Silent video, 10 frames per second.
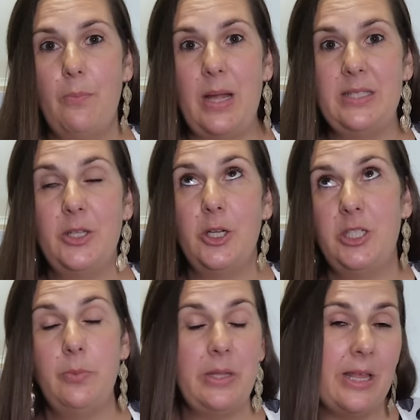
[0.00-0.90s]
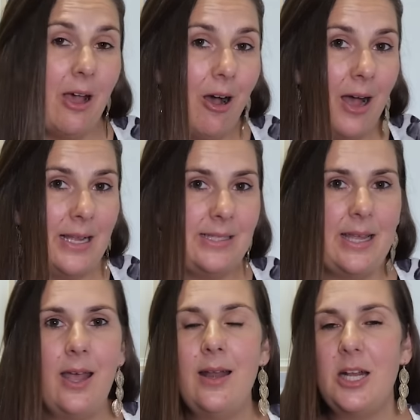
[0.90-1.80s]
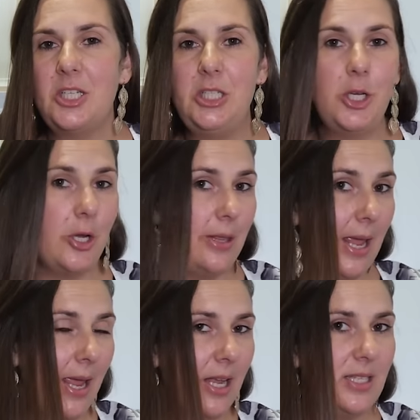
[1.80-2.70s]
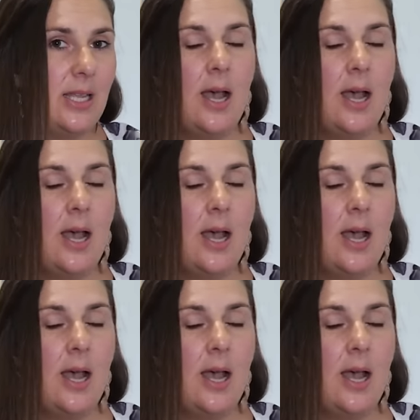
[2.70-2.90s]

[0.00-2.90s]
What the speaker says: by searching with their eyes. They can't actually turn their heads,